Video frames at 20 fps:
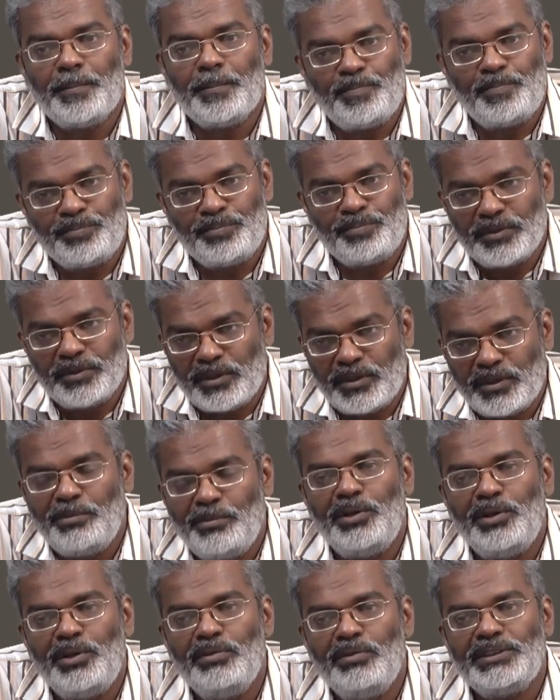Tamil
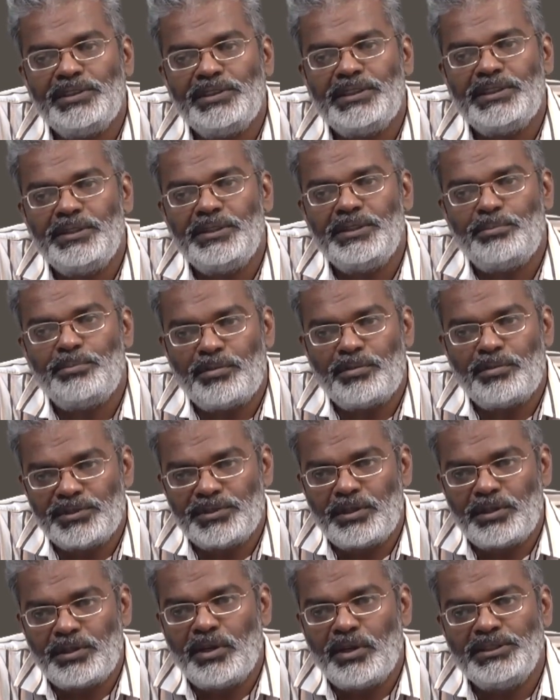University,
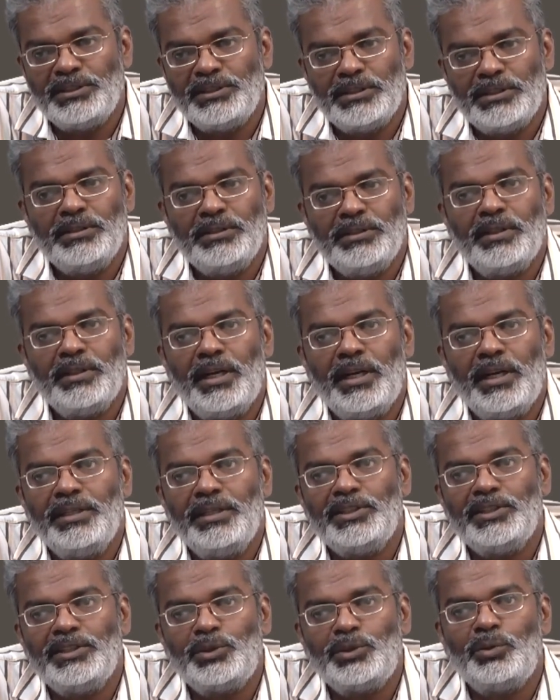Professor Rajan and
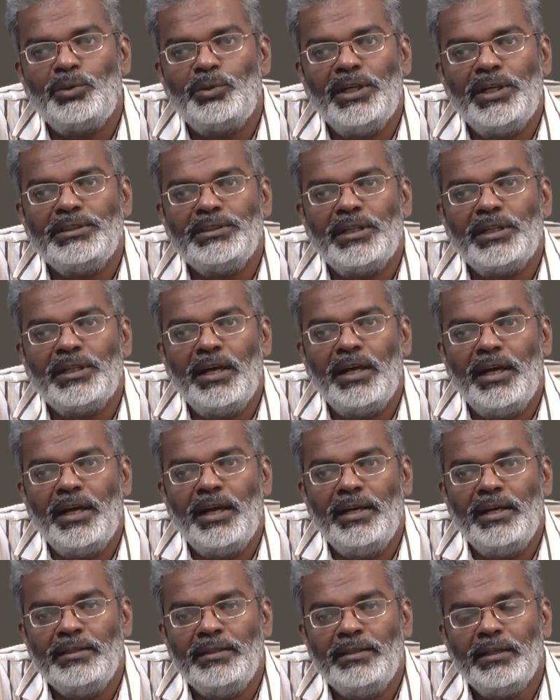his students,
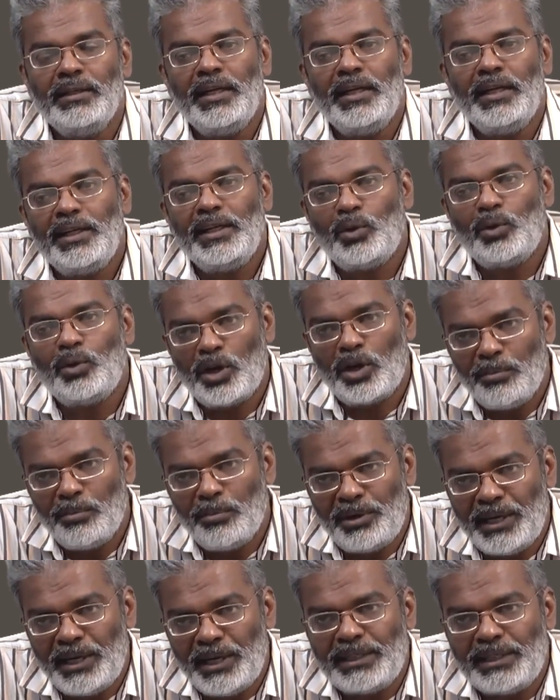and it
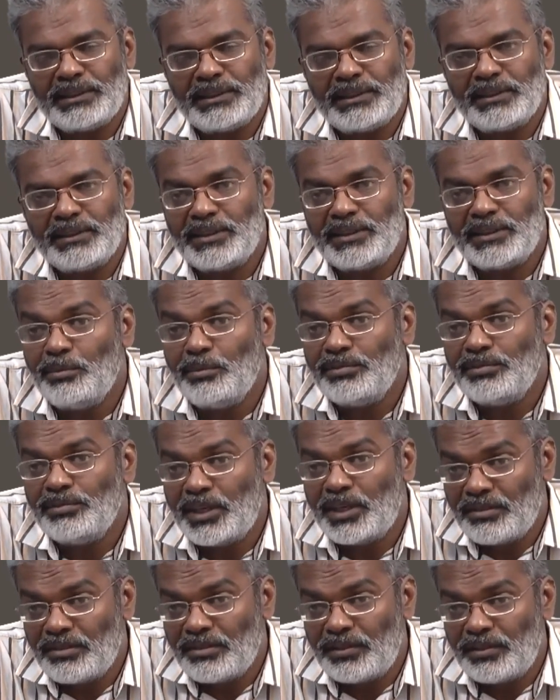corroborates some of the
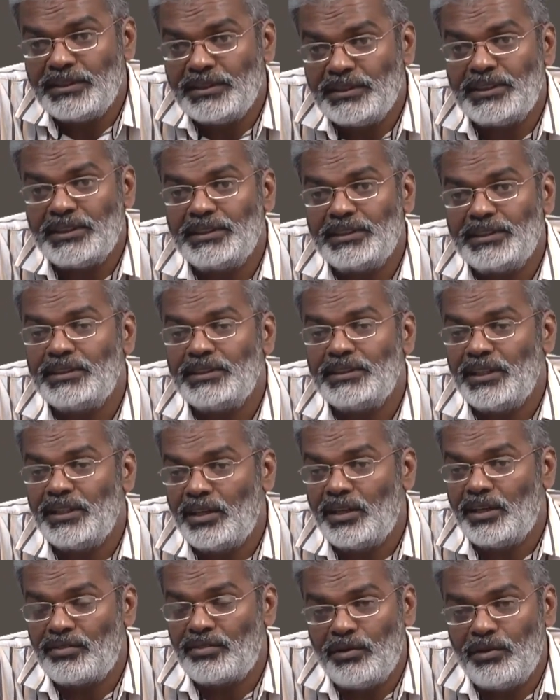references that
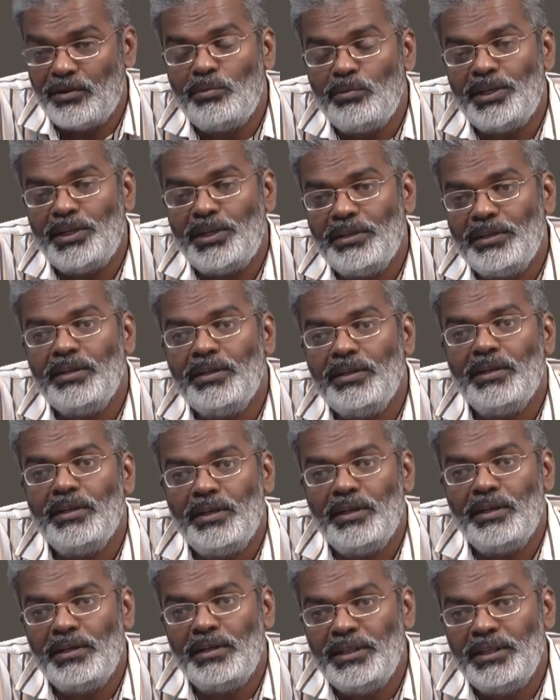are found in
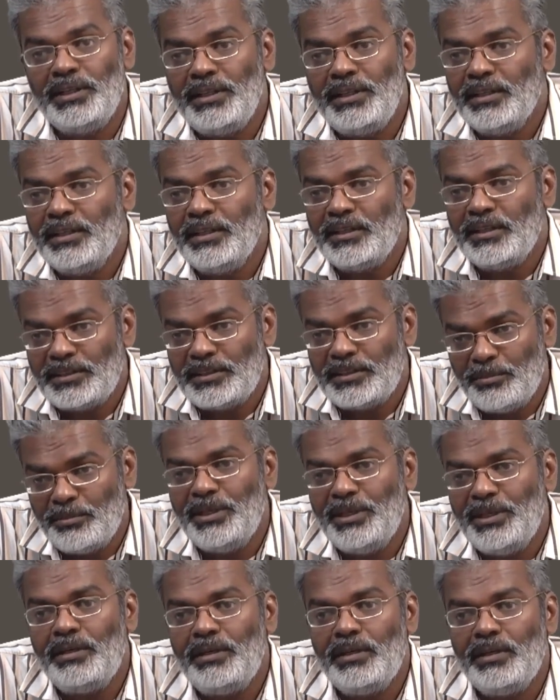early
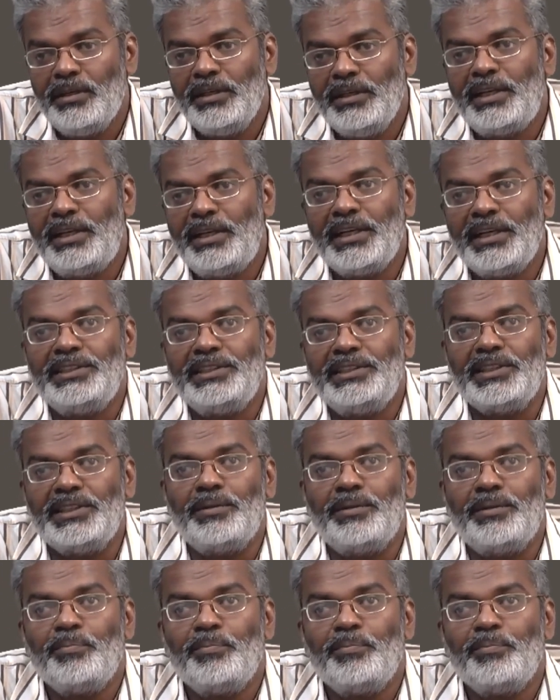Tamil literature.